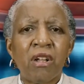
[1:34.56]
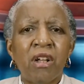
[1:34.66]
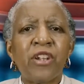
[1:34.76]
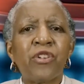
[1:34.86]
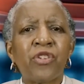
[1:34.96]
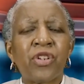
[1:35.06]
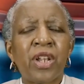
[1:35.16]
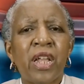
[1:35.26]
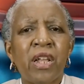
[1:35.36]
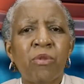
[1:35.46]

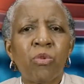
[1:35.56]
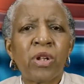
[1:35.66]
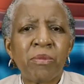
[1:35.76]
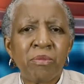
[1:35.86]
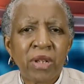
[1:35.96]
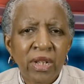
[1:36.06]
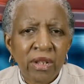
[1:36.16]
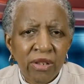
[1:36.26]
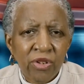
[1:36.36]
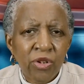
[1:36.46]
understand what it
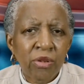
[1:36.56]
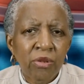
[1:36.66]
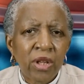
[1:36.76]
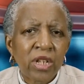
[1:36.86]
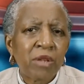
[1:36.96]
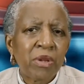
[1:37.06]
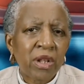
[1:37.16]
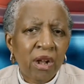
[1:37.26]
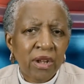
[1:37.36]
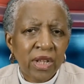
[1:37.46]
means to be
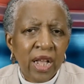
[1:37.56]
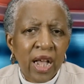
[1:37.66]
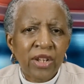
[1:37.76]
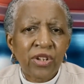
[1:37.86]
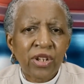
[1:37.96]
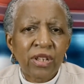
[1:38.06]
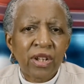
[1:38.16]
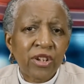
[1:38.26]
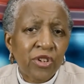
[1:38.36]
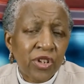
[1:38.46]
an archaeologist and
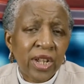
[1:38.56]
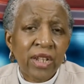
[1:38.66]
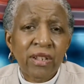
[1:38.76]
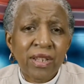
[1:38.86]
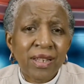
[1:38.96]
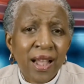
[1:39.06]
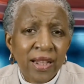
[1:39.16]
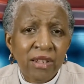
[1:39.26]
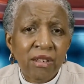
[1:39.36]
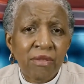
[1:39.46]
understand the
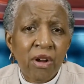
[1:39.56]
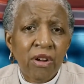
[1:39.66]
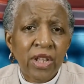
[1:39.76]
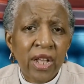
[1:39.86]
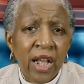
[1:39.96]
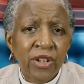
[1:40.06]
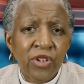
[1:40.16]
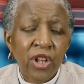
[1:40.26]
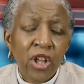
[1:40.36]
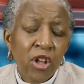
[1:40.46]
science of
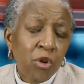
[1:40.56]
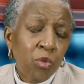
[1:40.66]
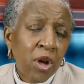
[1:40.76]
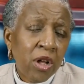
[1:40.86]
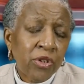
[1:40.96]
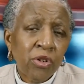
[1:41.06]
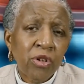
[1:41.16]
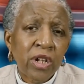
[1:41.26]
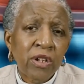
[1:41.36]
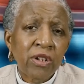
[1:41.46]
archaeology. We're also
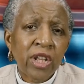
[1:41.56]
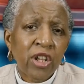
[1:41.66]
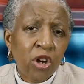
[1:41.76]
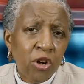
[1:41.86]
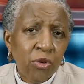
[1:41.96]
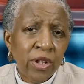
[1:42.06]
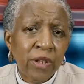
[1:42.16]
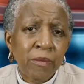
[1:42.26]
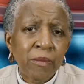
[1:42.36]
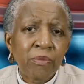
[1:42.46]
going to look at
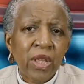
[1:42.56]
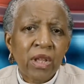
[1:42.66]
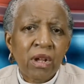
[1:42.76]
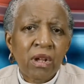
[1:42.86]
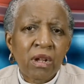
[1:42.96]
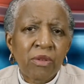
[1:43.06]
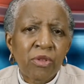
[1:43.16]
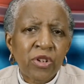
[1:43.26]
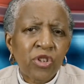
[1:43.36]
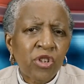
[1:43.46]
coding.
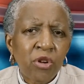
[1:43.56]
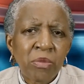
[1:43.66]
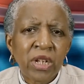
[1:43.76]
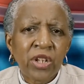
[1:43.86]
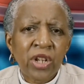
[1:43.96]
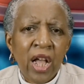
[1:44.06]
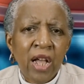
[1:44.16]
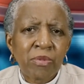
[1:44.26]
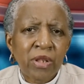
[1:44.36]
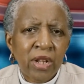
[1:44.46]
There's so many
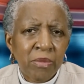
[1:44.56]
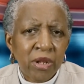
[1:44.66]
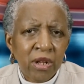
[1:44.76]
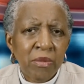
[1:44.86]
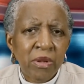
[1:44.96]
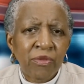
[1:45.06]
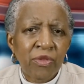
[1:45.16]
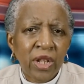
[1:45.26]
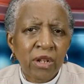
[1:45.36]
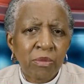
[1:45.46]
jobs that are becoming
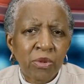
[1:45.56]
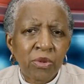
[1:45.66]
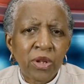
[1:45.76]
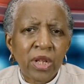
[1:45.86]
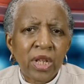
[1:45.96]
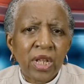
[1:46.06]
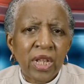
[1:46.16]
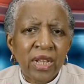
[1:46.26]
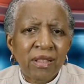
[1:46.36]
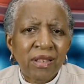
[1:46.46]
available
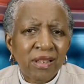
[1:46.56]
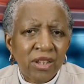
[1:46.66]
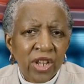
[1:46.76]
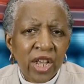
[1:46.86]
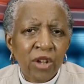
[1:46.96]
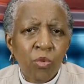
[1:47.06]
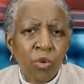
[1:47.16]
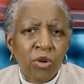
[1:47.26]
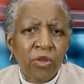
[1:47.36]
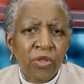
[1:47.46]
in this tech
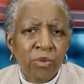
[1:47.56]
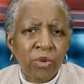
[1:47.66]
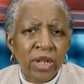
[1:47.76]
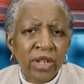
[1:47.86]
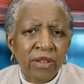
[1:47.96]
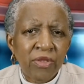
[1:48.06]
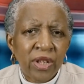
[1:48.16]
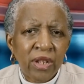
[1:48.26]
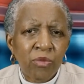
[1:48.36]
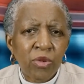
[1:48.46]
world that we live
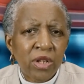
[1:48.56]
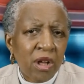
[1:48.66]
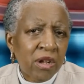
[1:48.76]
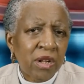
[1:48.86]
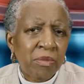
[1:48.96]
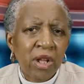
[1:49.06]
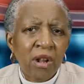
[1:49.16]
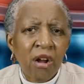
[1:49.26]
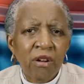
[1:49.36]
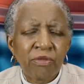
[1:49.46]
in. We're talking about
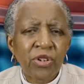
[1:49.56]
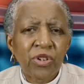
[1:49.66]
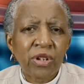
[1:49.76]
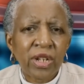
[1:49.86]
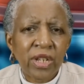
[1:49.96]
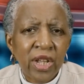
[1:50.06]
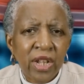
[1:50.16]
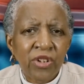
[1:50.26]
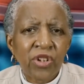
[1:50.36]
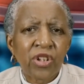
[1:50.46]
artificial
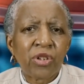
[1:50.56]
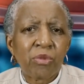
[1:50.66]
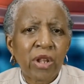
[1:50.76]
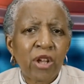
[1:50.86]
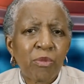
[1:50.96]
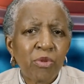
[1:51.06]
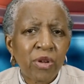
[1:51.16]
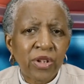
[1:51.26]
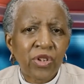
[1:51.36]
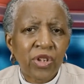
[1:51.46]
intelligence and help you
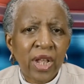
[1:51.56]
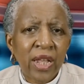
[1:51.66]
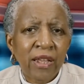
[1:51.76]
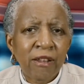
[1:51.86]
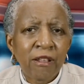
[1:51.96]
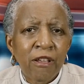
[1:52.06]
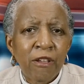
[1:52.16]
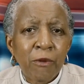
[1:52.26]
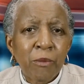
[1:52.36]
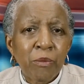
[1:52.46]
understand
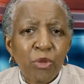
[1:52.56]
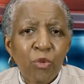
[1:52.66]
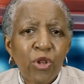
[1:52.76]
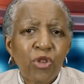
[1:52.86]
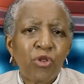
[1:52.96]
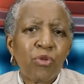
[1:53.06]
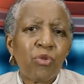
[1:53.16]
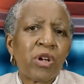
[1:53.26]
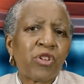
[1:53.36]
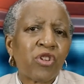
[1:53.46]
when
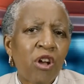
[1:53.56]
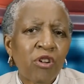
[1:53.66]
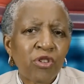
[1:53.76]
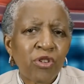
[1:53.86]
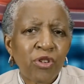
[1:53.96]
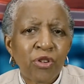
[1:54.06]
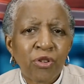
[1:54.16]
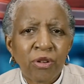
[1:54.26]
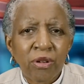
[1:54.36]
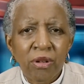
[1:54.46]
you talk to
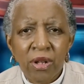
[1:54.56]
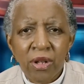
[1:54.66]
your